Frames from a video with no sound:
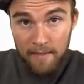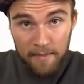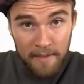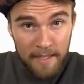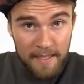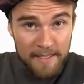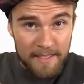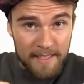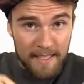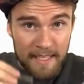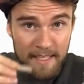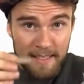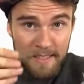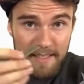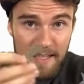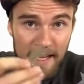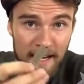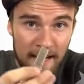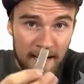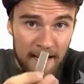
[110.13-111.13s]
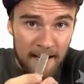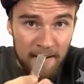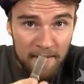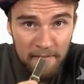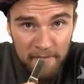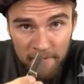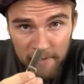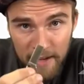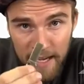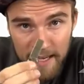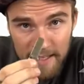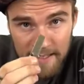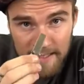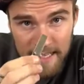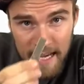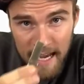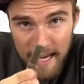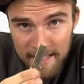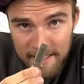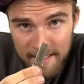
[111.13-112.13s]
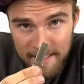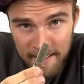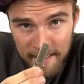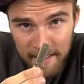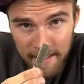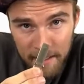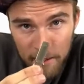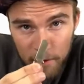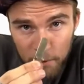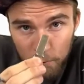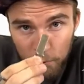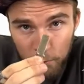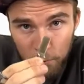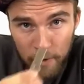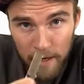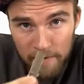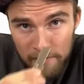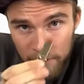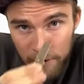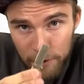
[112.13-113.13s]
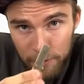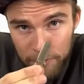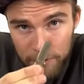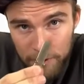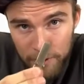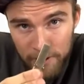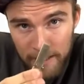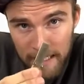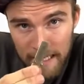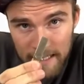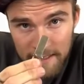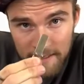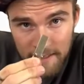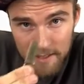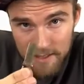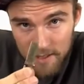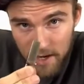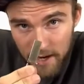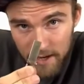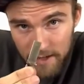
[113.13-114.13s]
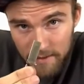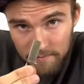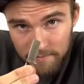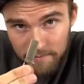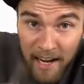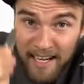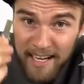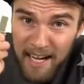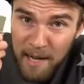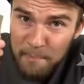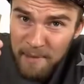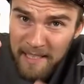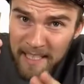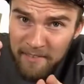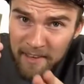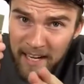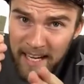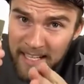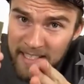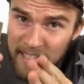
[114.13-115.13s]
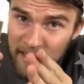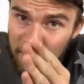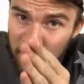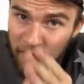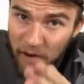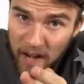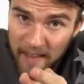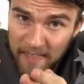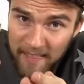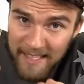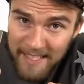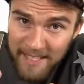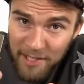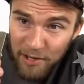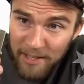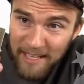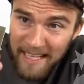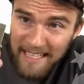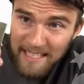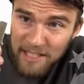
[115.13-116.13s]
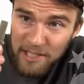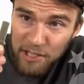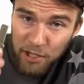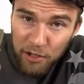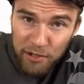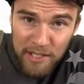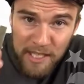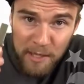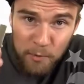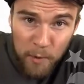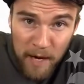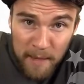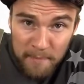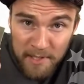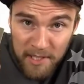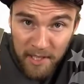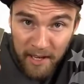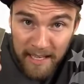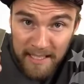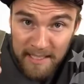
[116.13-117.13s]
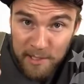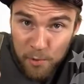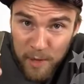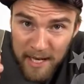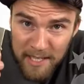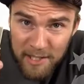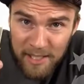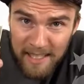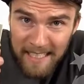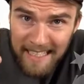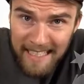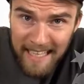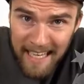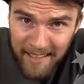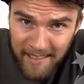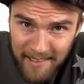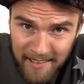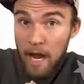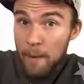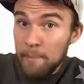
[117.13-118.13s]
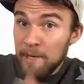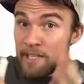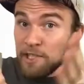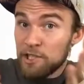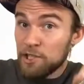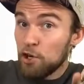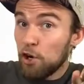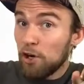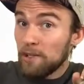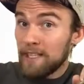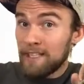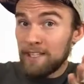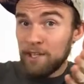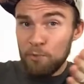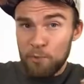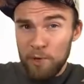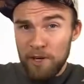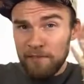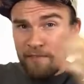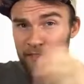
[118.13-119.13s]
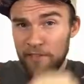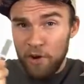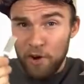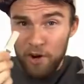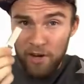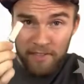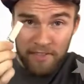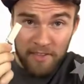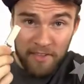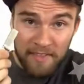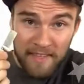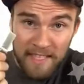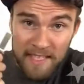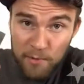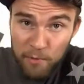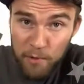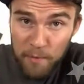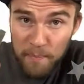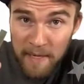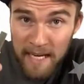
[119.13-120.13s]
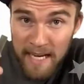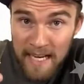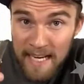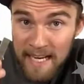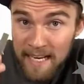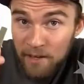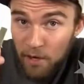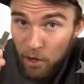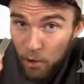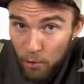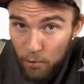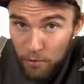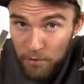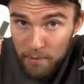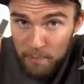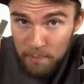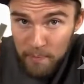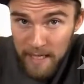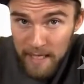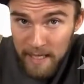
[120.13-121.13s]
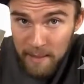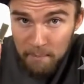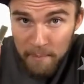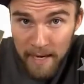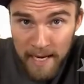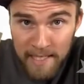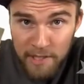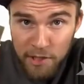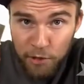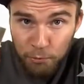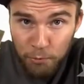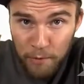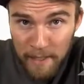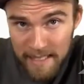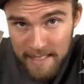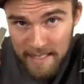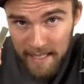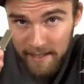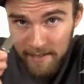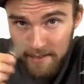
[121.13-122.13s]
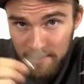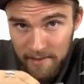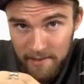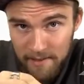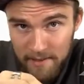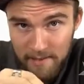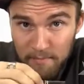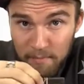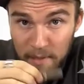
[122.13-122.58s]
this is a fantastic revolution in design. I can't believe I had to find this on a dodgy website to actually get it. I mean, surely you would have thought that this would be in all the big major retailers,